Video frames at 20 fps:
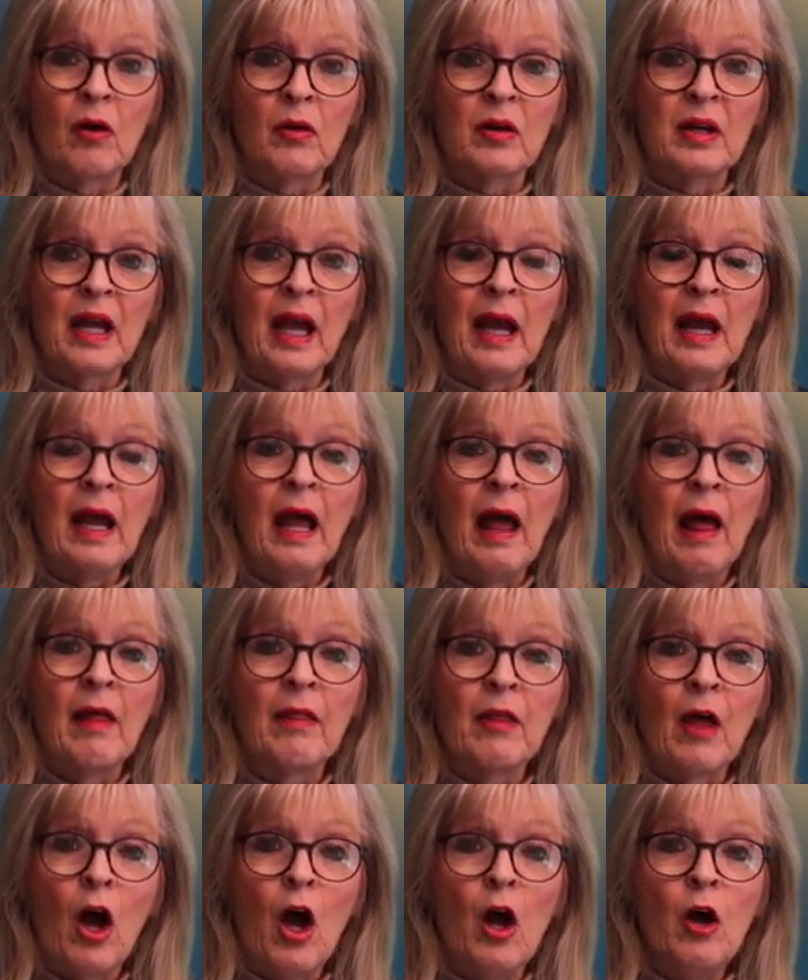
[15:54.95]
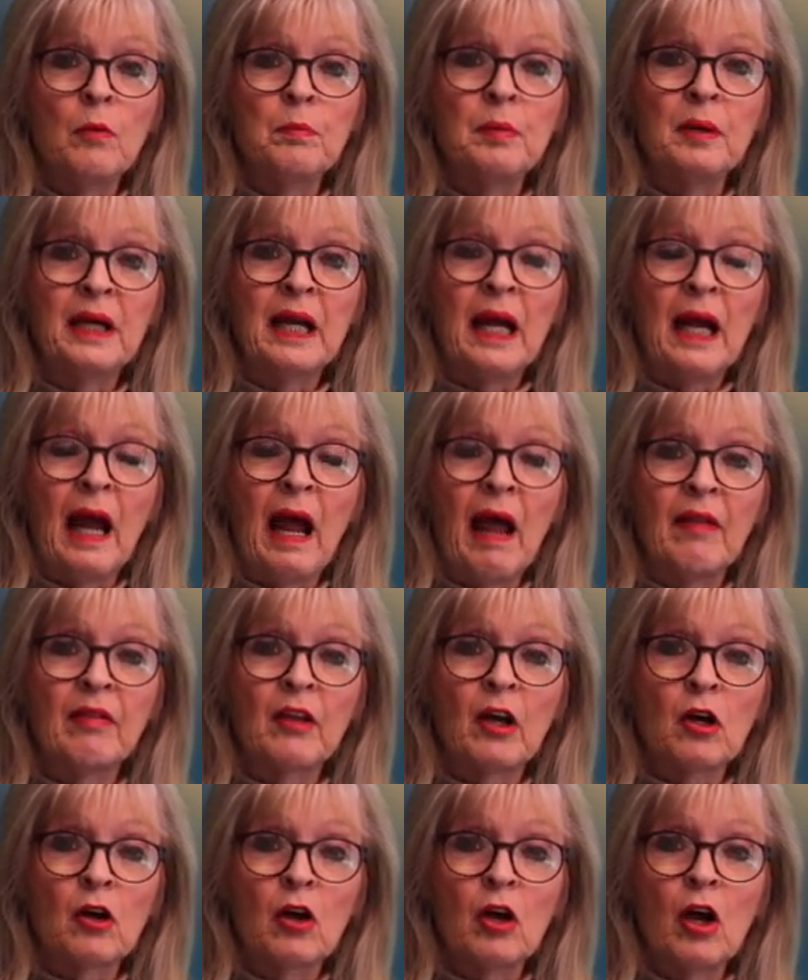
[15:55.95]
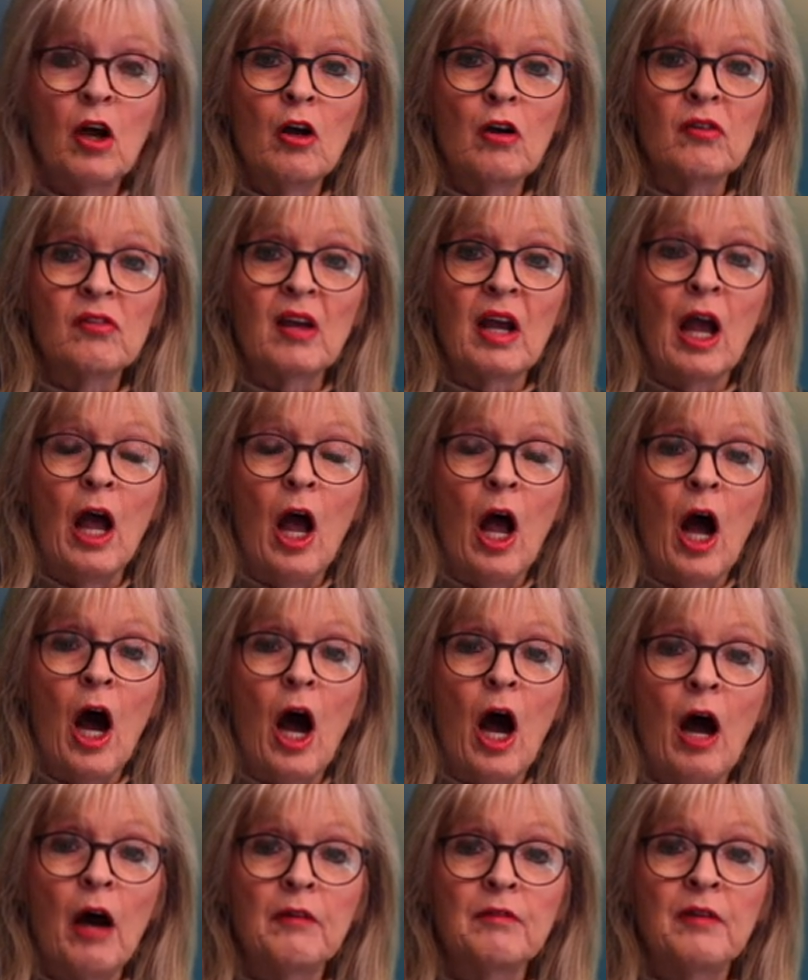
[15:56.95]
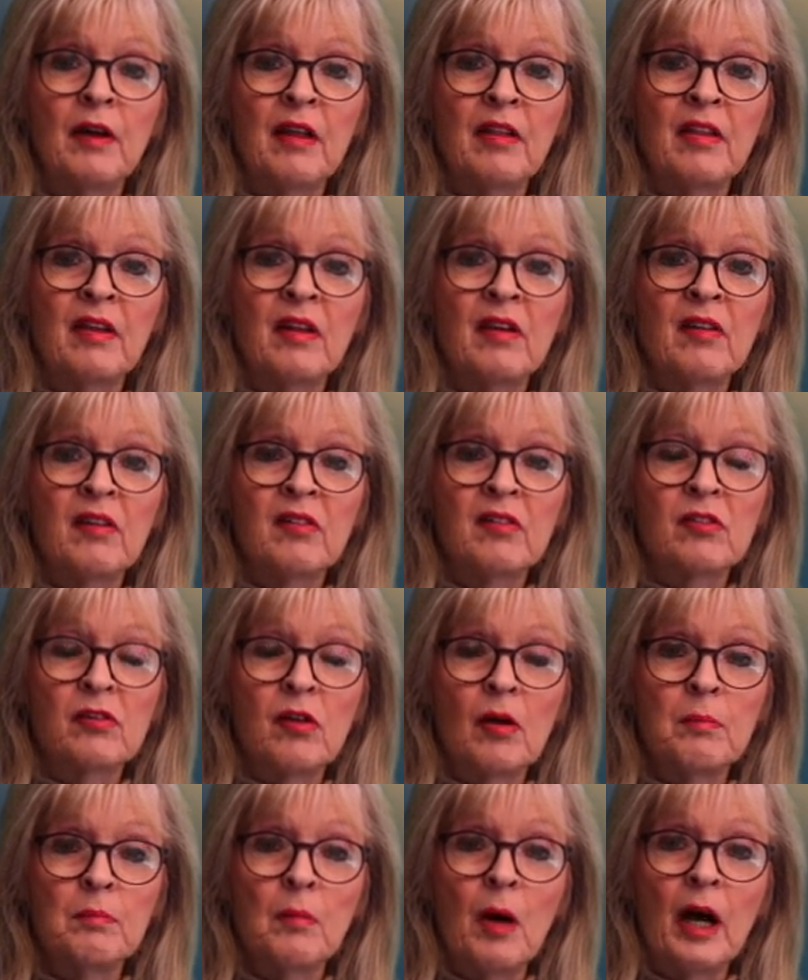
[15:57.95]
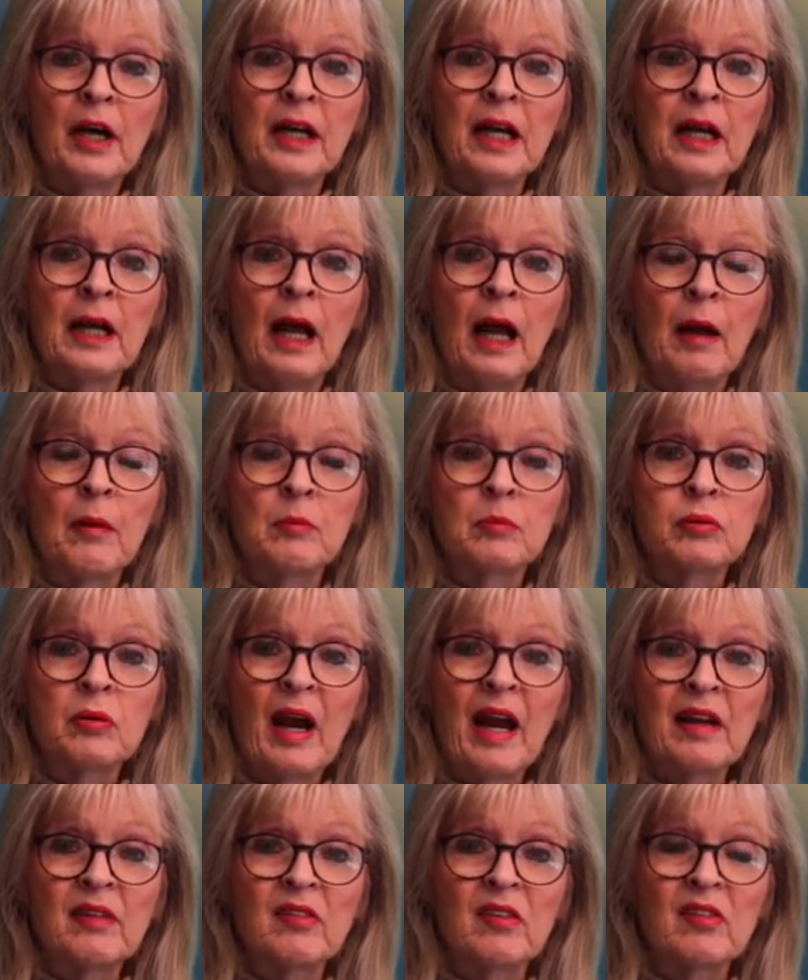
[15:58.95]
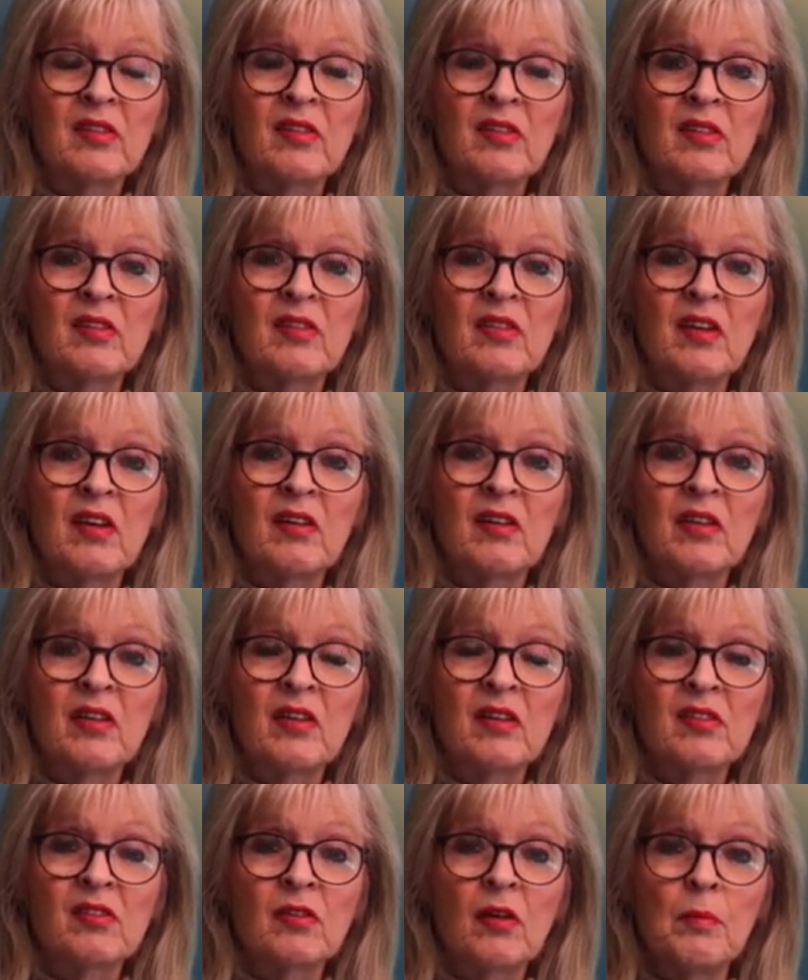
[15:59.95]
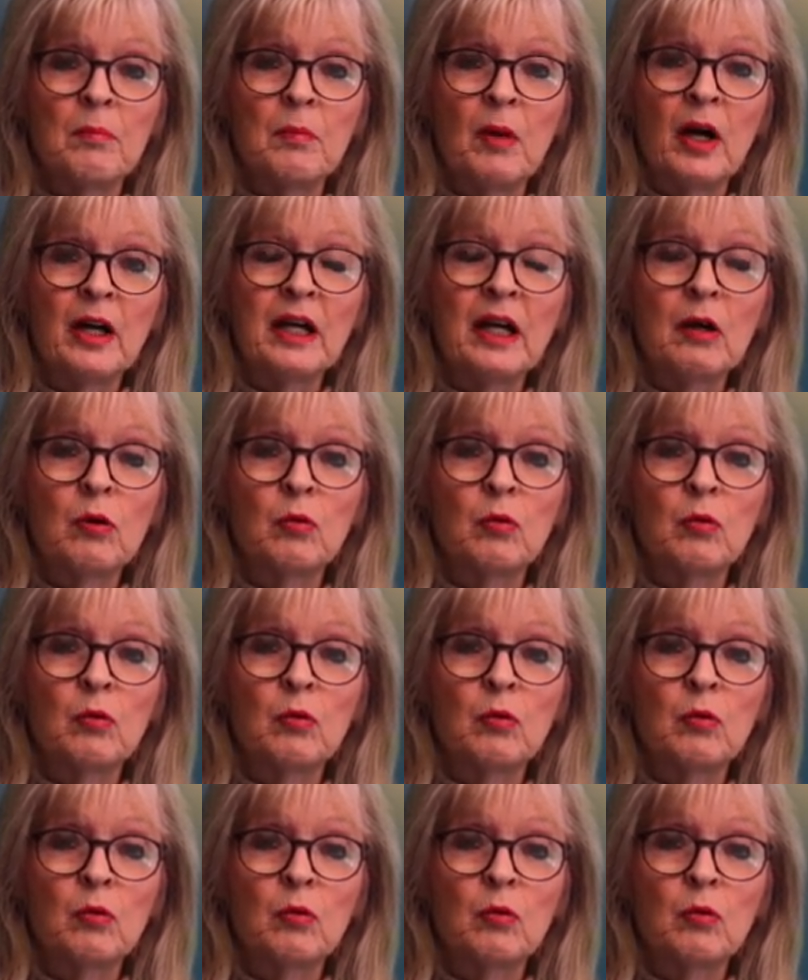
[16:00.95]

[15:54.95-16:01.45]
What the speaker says: okay, the opening and the closing of these demonic practices, this demonic